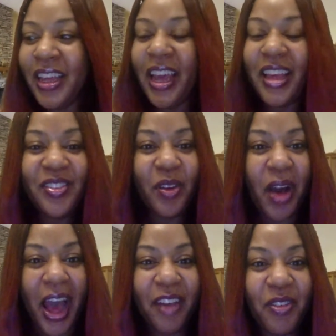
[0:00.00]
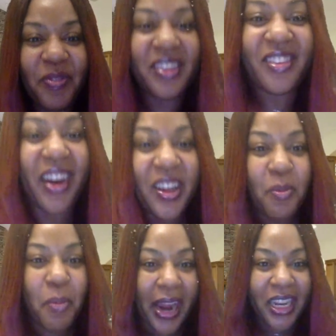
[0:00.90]
And so I will be starting
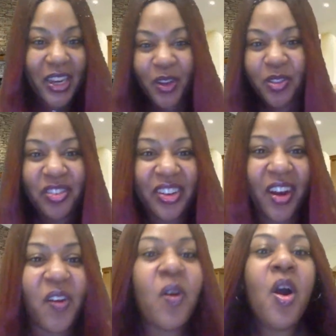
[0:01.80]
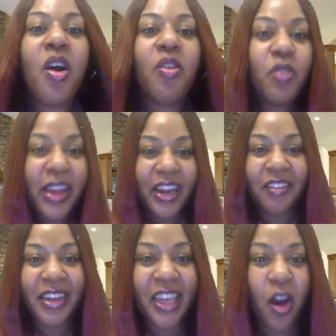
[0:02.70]
my new show
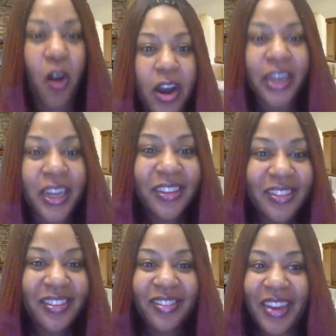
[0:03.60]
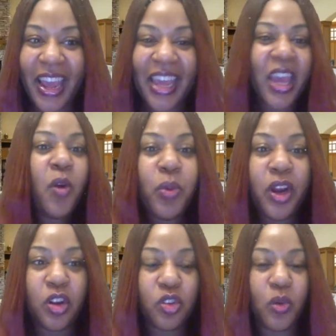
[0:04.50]
airing on today. We
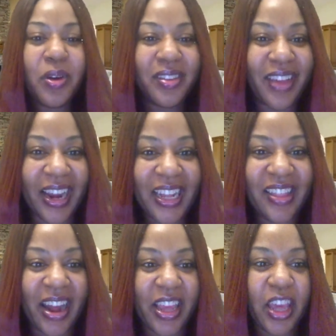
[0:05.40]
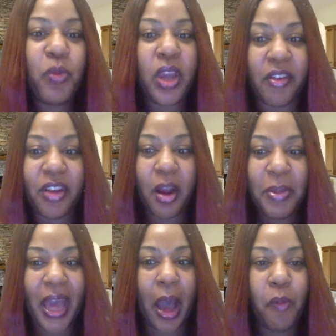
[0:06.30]
are so excited that we are coming
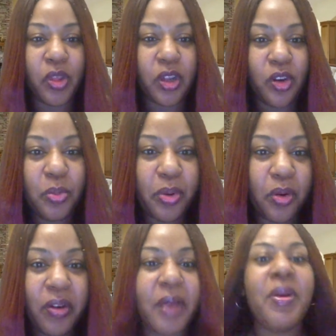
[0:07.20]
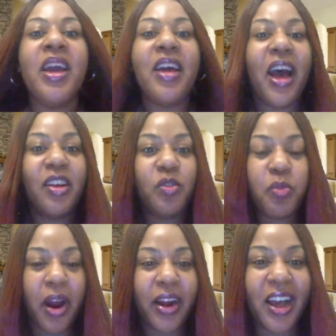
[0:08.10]
out with a new program as
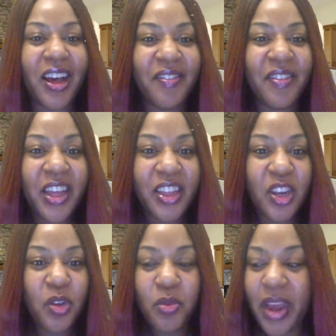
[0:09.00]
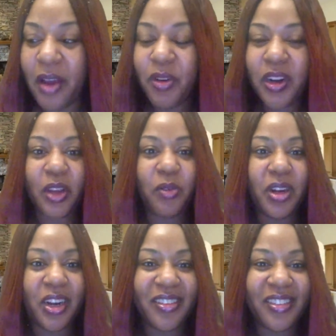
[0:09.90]
part of the new network that we're
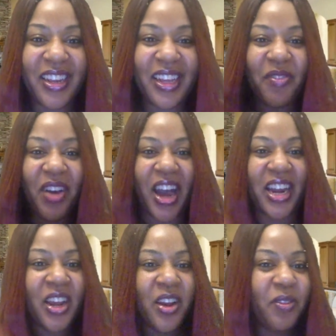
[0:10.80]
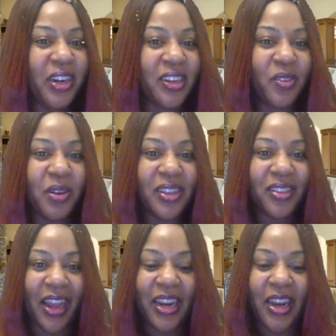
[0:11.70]
extending upon. We are so
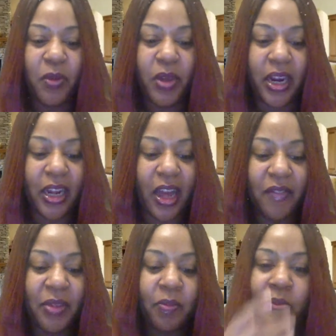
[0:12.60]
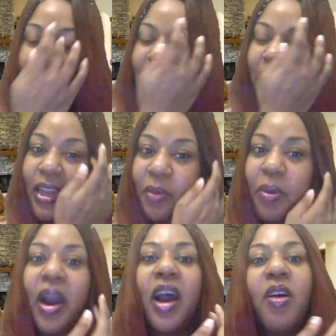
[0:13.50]
excited that we are coming in
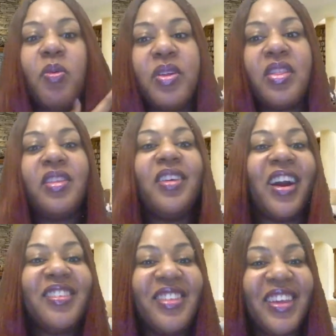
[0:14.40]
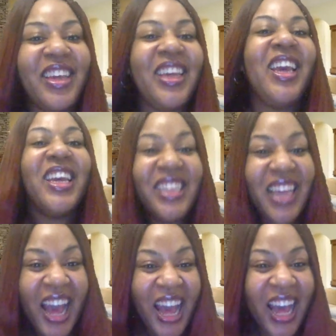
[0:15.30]
with Darcy. Yes,
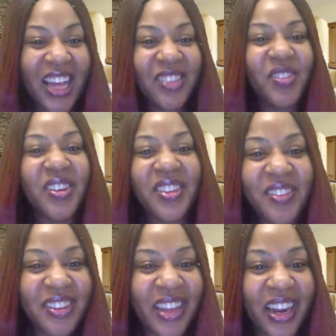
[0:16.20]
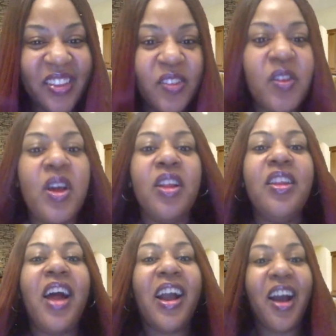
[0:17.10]
we're so excited to
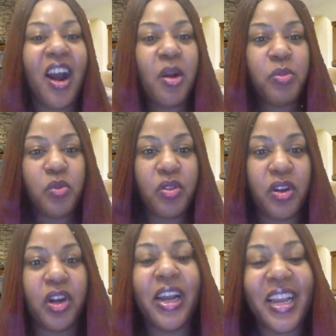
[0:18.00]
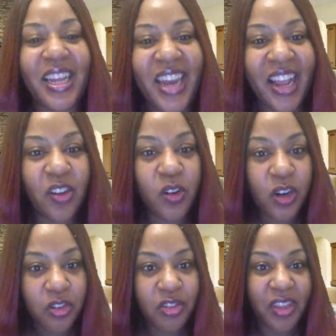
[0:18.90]
lock arms with her and connect on
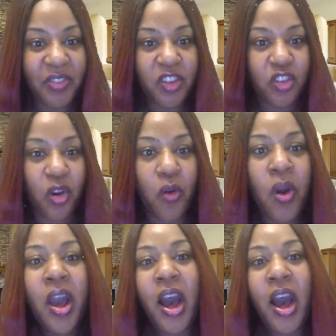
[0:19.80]
her TV show.